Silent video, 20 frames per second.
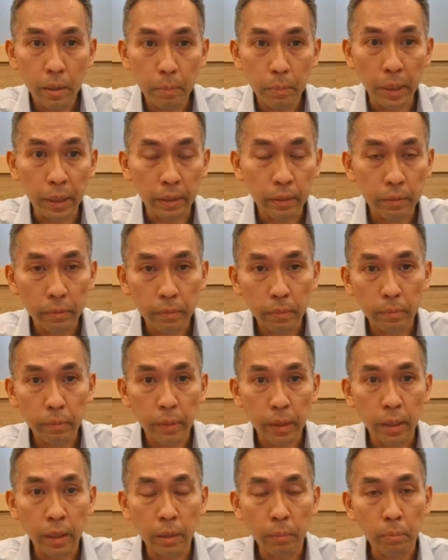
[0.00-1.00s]
But
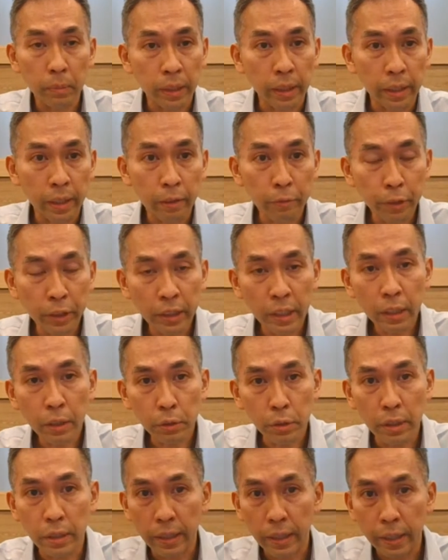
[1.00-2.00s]
um, like everything
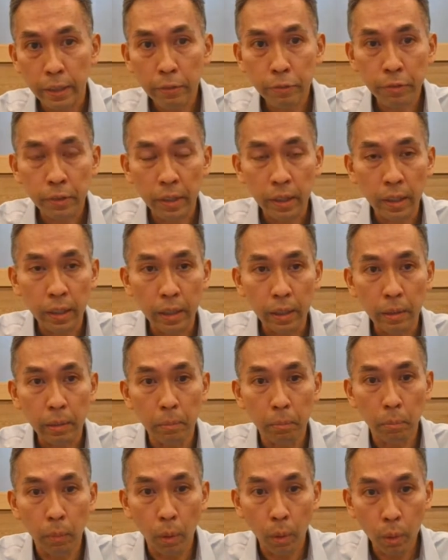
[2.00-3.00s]
else in life, uh,
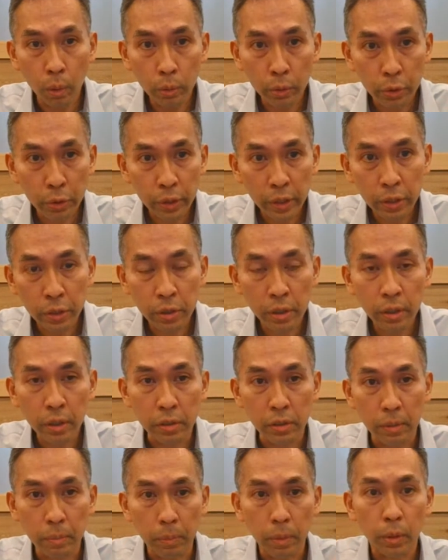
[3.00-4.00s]
moderation
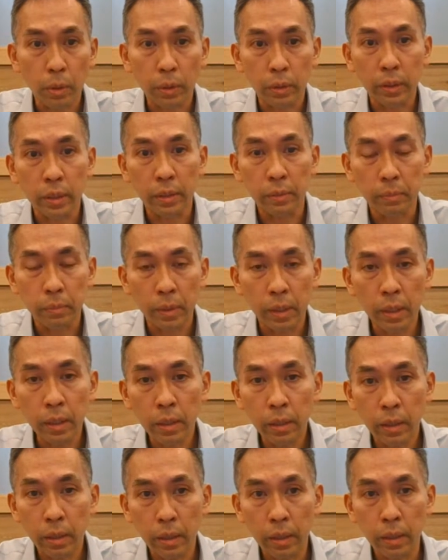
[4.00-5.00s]
is important. Huh?
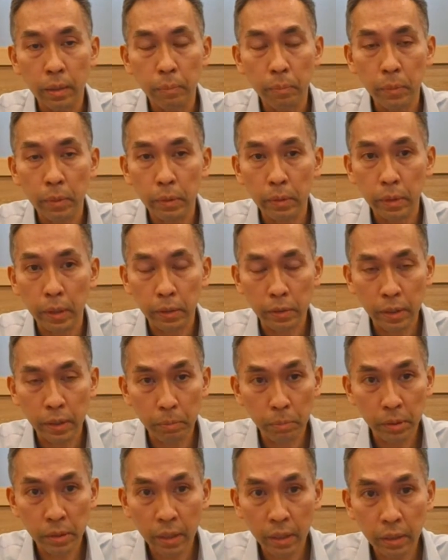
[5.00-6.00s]
Um,
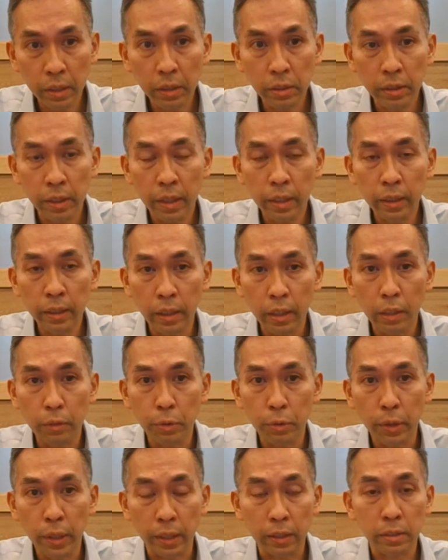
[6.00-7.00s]
some studies saying that
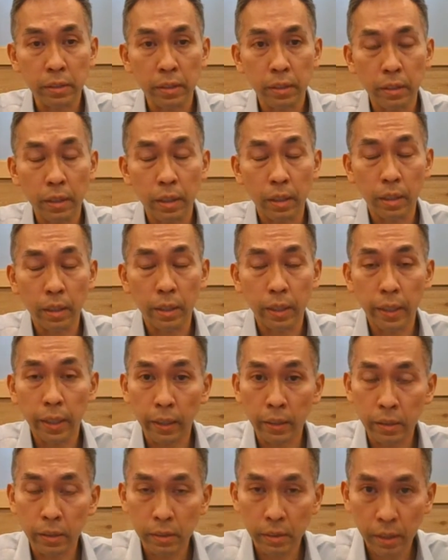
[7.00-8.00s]
if you ex uh,
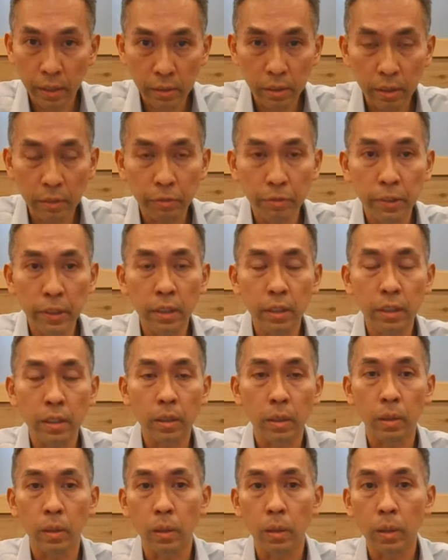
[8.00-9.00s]

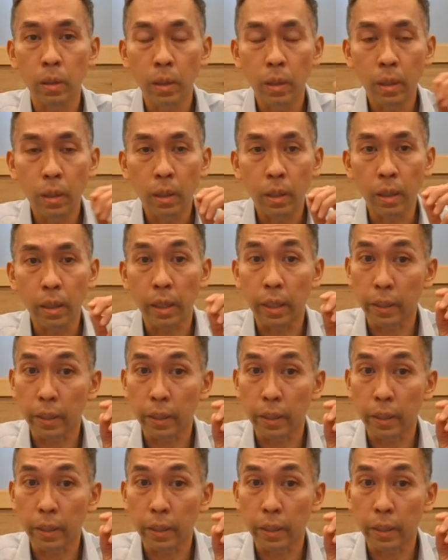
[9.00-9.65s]
excessively or uh,